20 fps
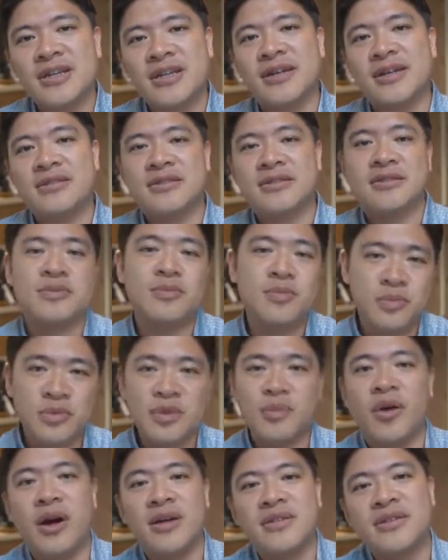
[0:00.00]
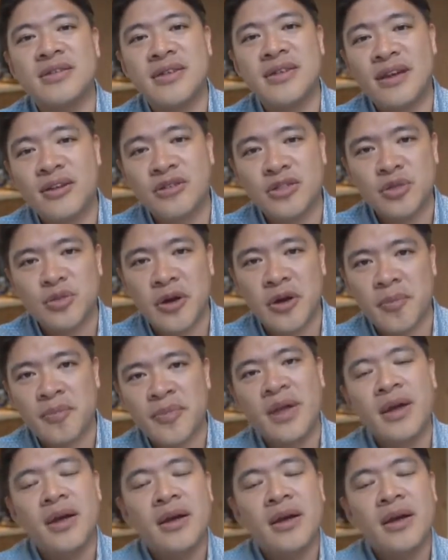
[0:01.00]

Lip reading: and deposited elsewhere.